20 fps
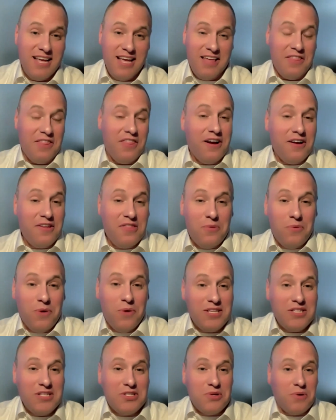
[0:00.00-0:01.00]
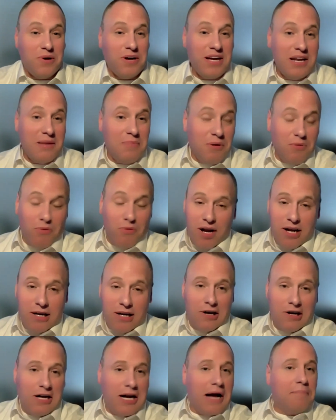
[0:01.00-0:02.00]
They're the ones who are going to be running
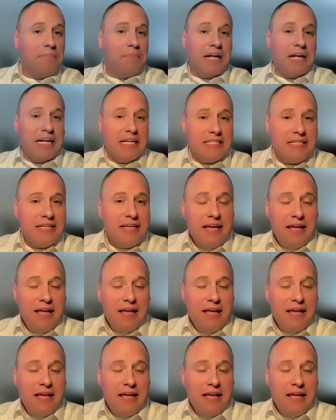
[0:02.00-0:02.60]
our companies.